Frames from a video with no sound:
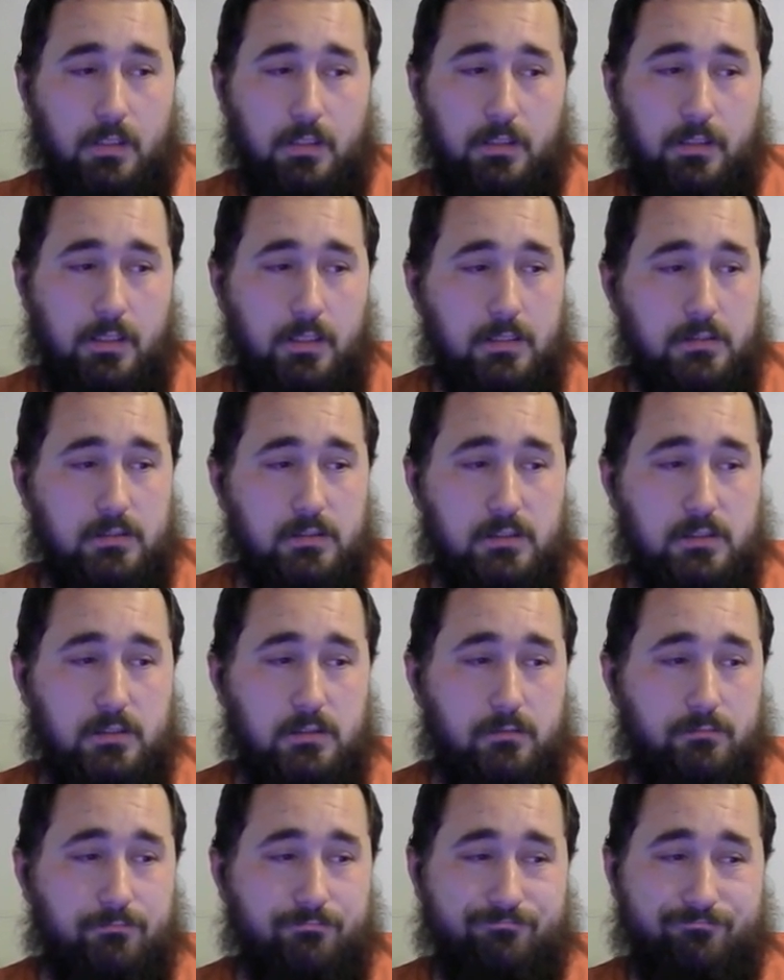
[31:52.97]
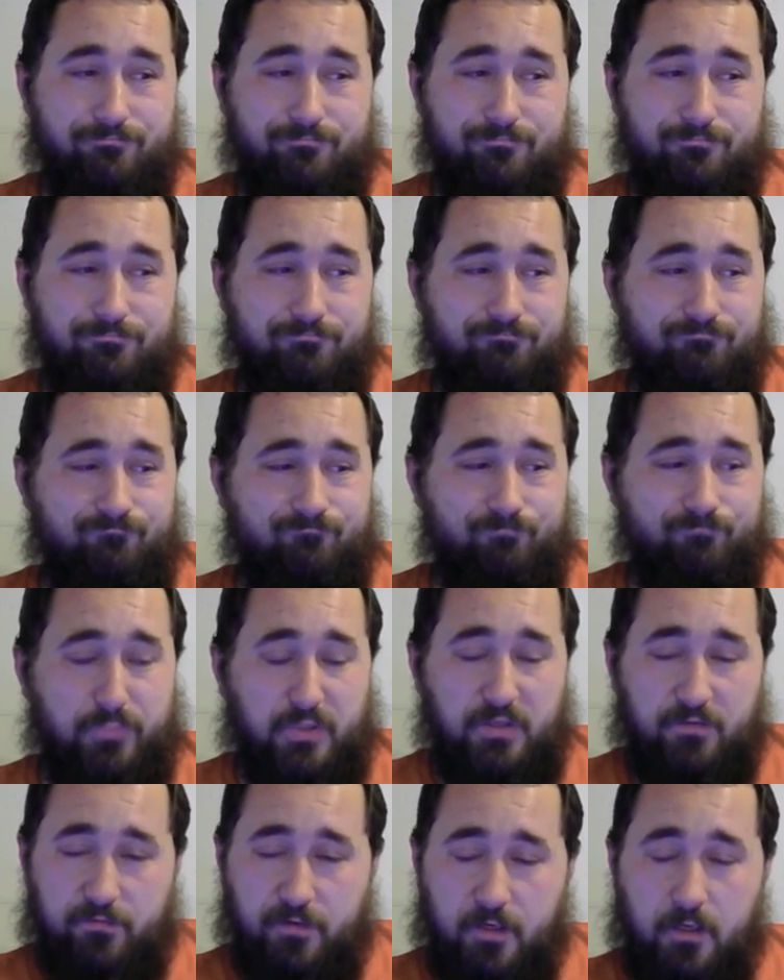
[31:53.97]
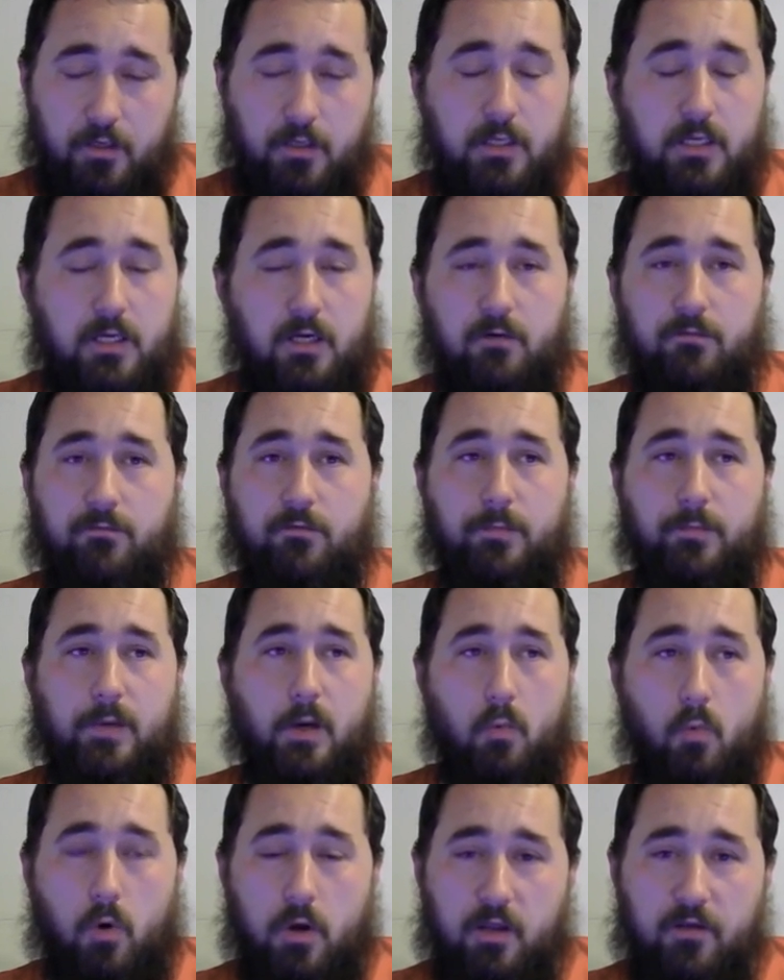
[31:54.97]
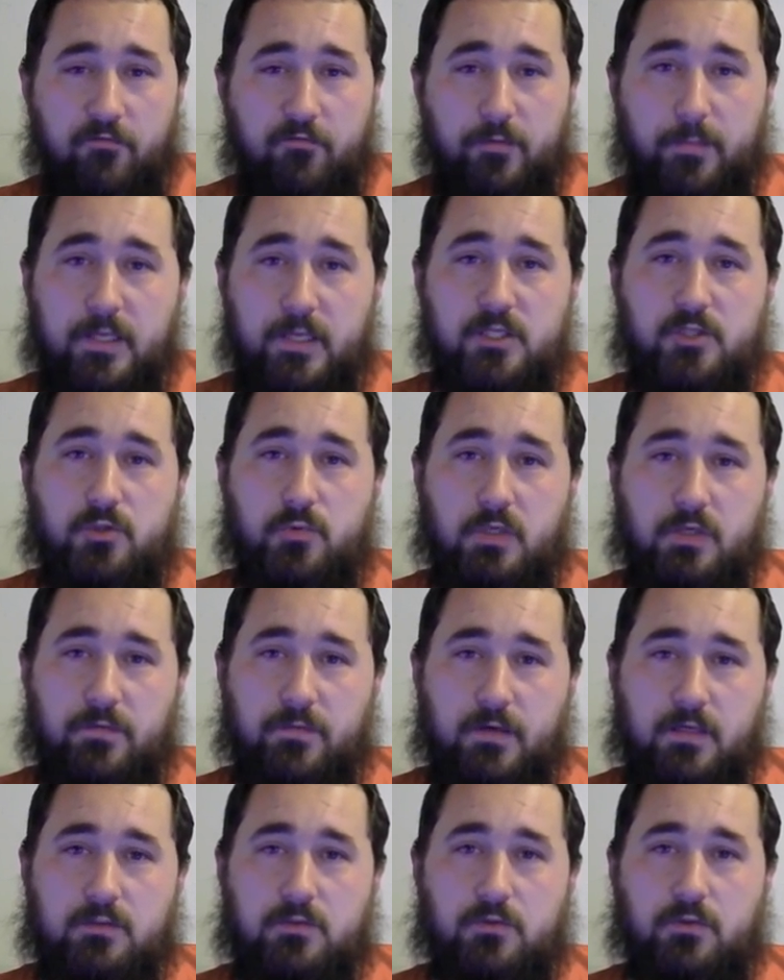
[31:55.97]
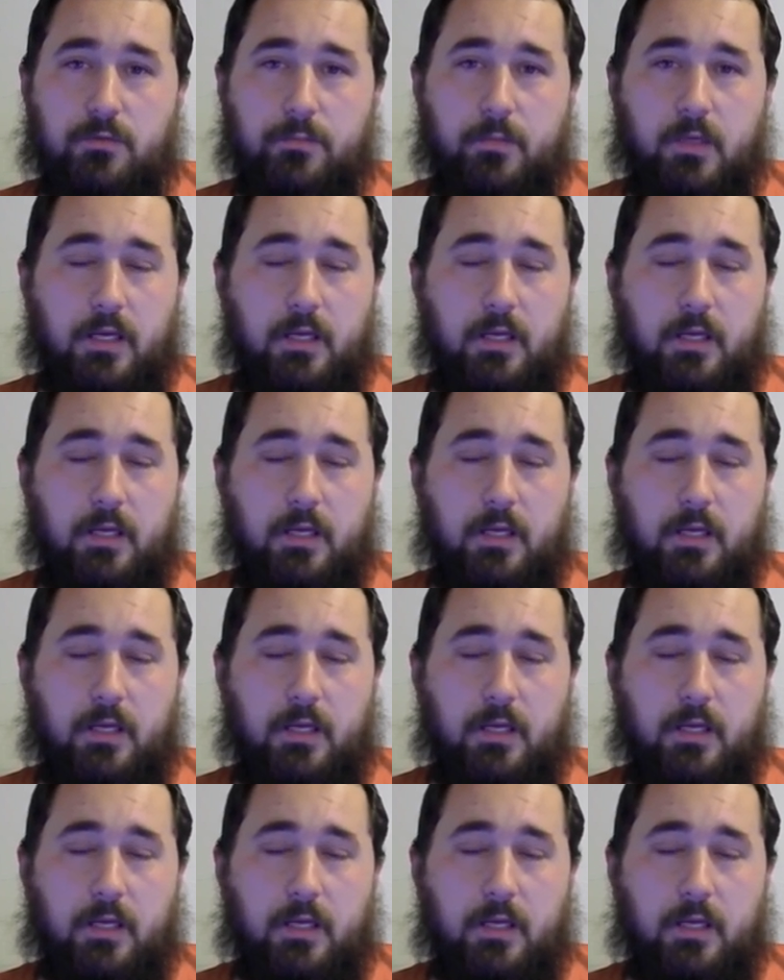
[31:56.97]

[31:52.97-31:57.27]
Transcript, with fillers: yeah just be very careful about what information you give out to them